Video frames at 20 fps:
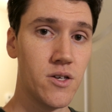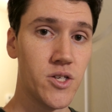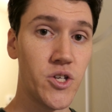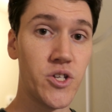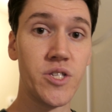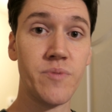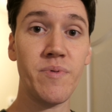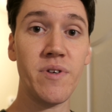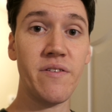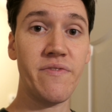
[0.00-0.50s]
so
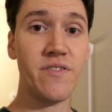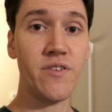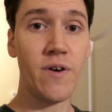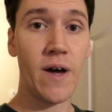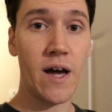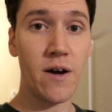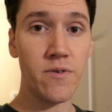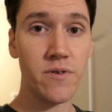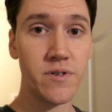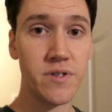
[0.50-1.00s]
it's been a few
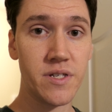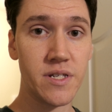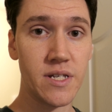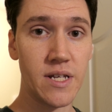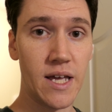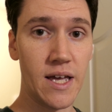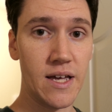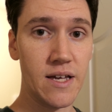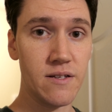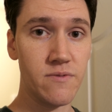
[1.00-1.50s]
hours
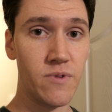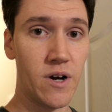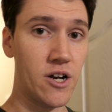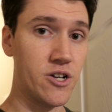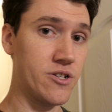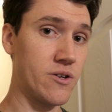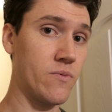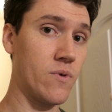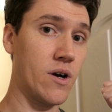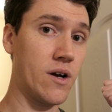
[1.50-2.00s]
and we're
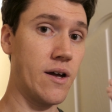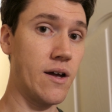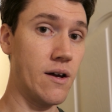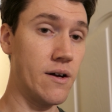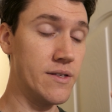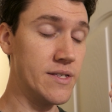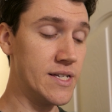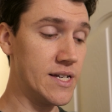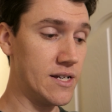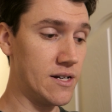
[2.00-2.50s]
actually working
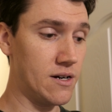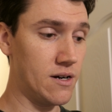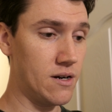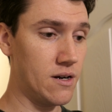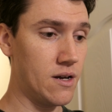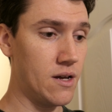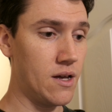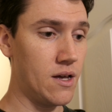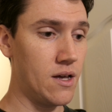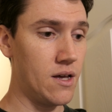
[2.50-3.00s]
on dinner